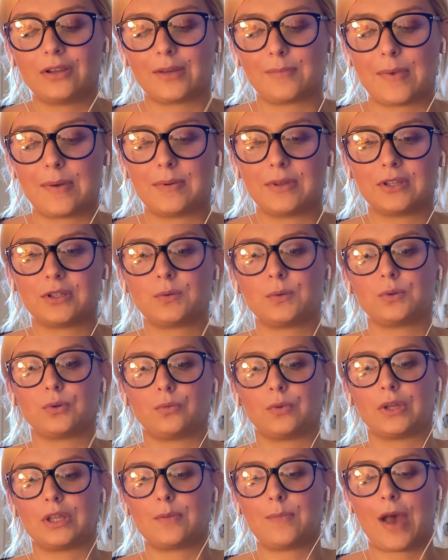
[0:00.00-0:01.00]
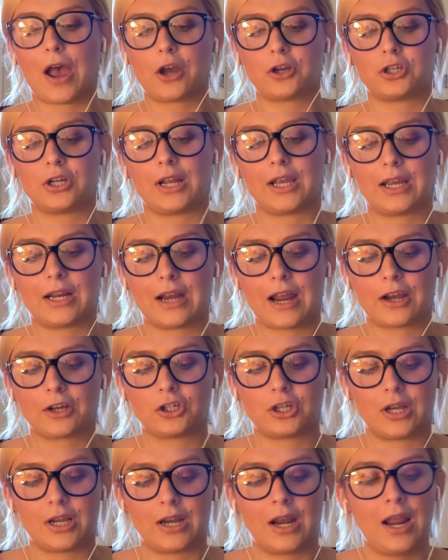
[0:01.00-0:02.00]
Like maybe this was a really passionate
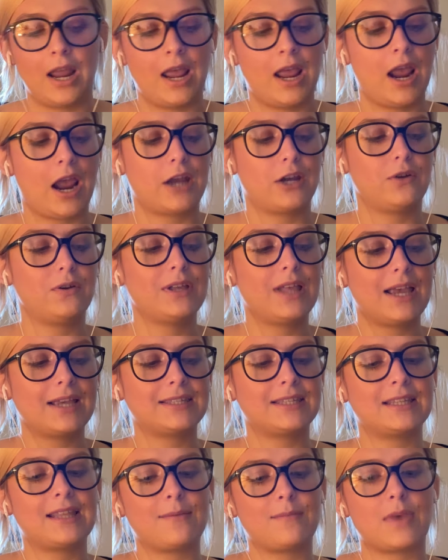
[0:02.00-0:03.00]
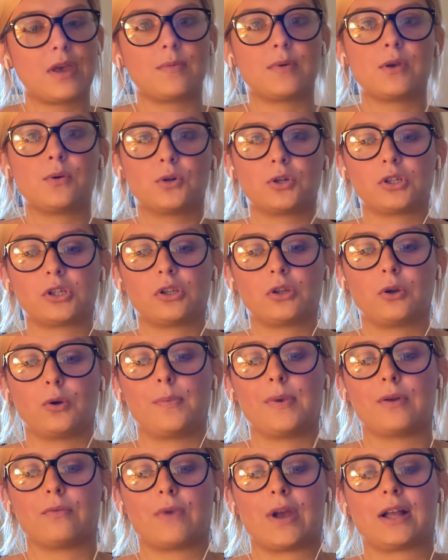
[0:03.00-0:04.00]
connection, and you're realizing that maybe you were just a little
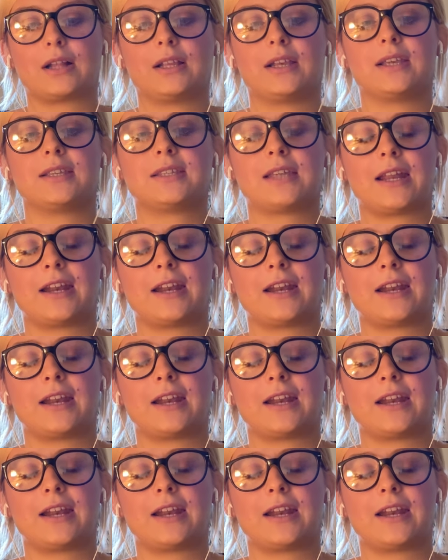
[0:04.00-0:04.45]
bit reckless.